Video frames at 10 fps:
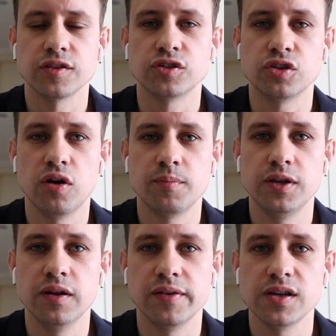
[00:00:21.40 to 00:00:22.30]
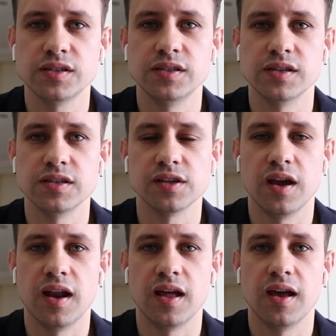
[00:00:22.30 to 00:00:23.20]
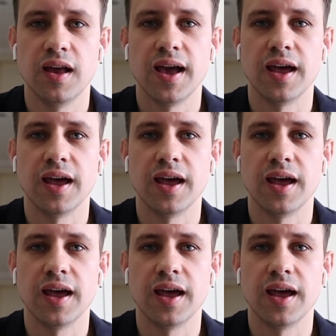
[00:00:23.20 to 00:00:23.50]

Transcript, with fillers: at the top universities in China